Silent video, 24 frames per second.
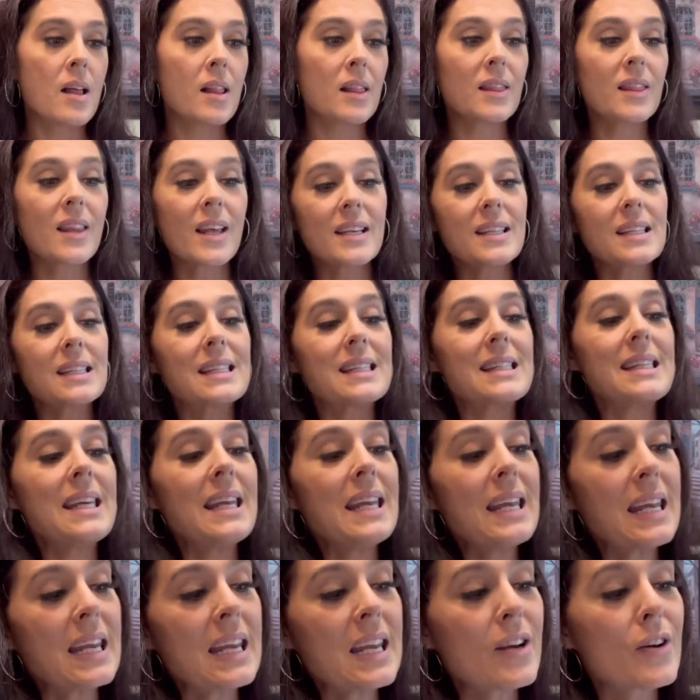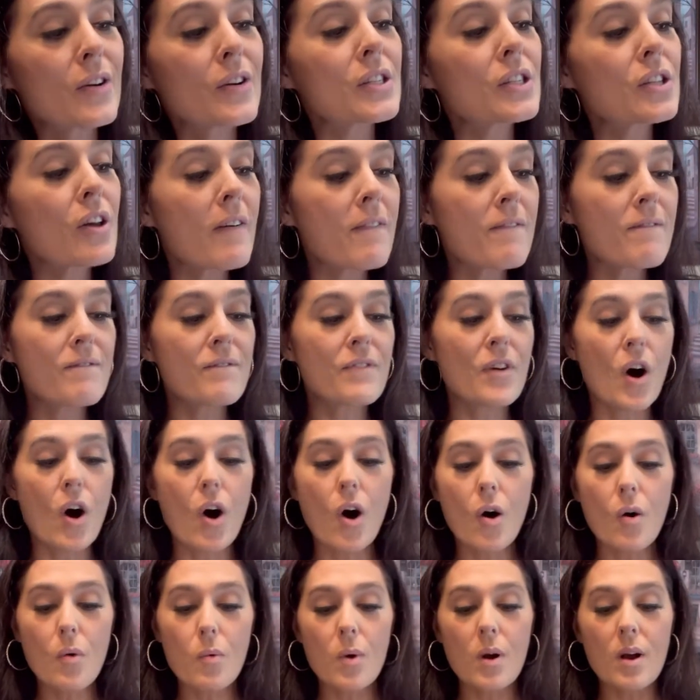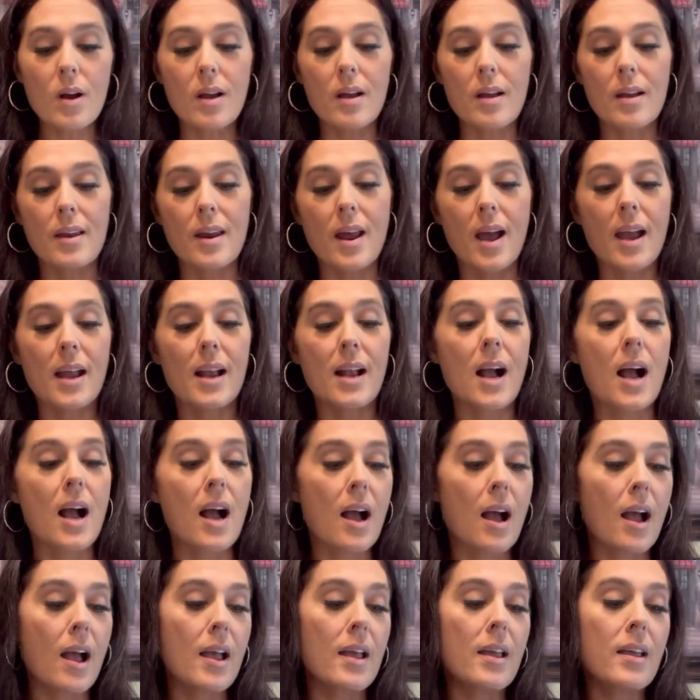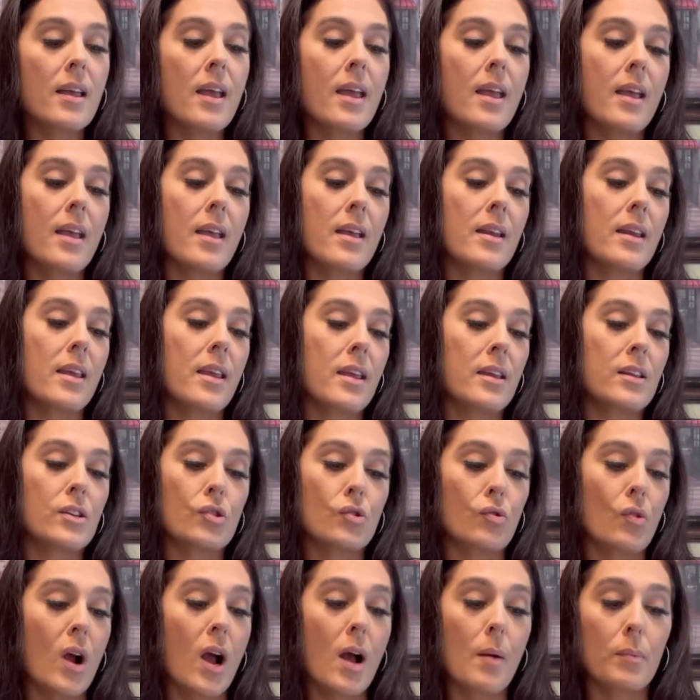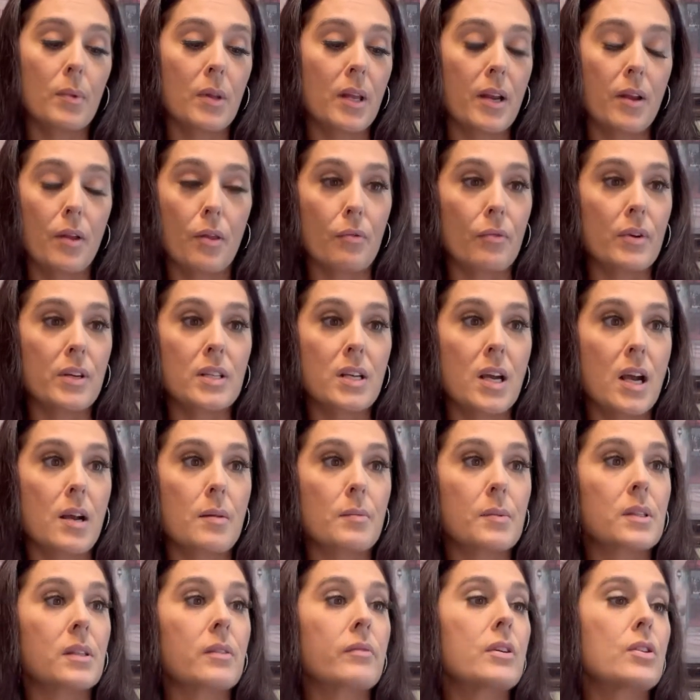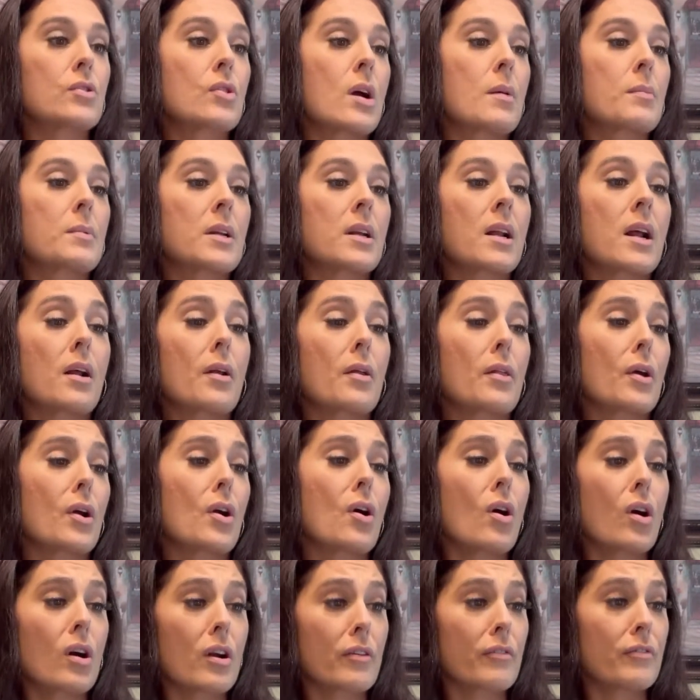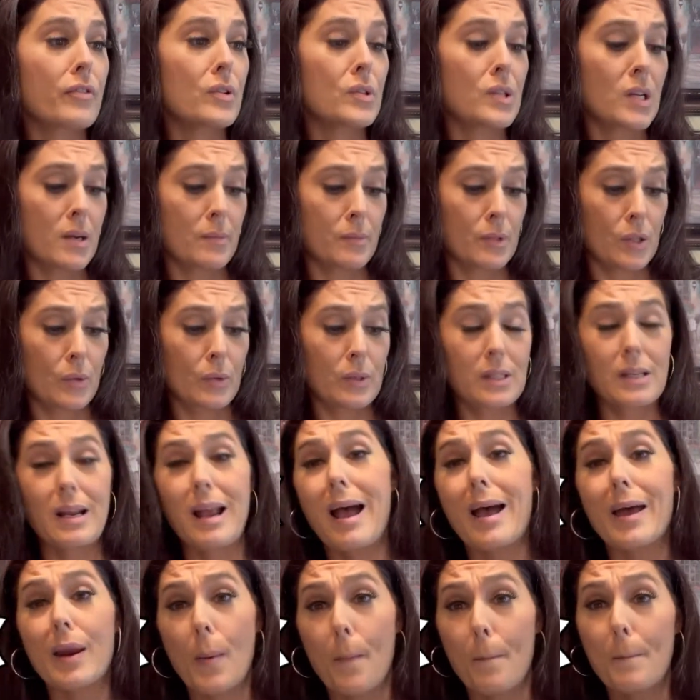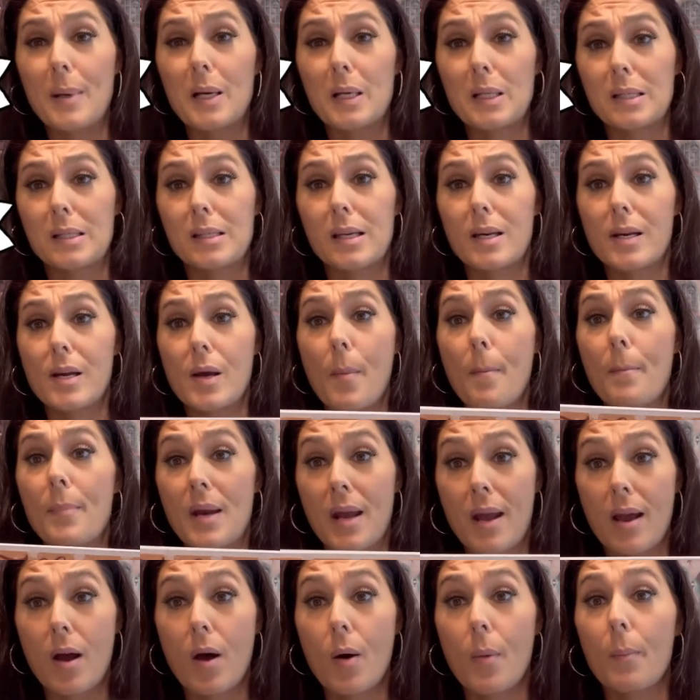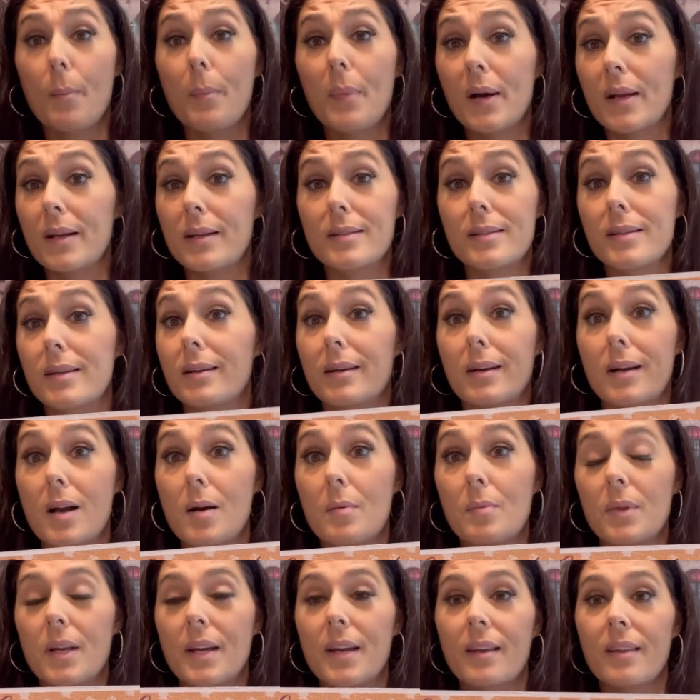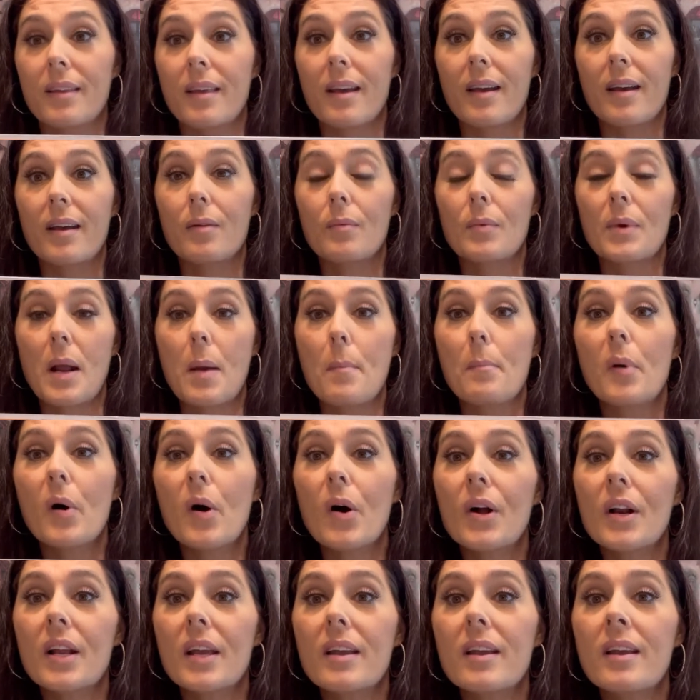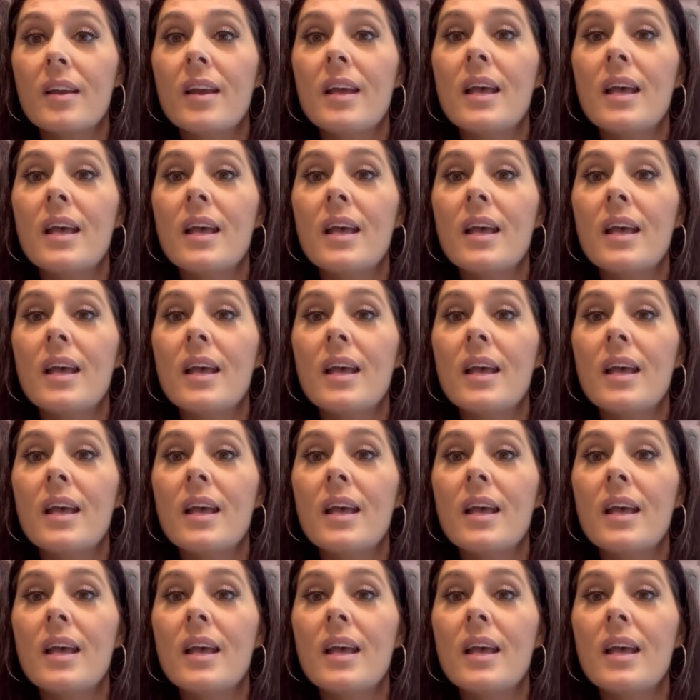Let's see, here's a fall one I got, and it dropped like three times. Libby dropped it out of the cart a few times, so it's kind of busted up now, but it didn't come like that when I bought it.